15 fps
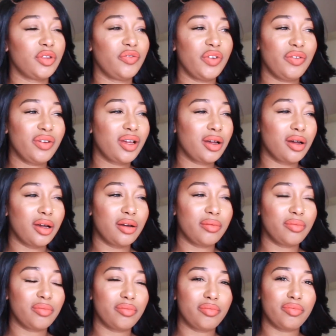The
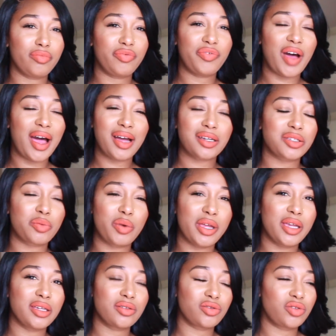Vivica Fox
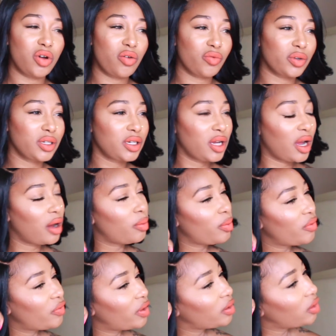wigs don't really come
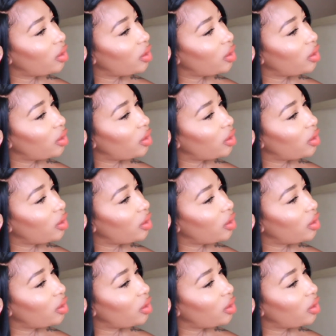with a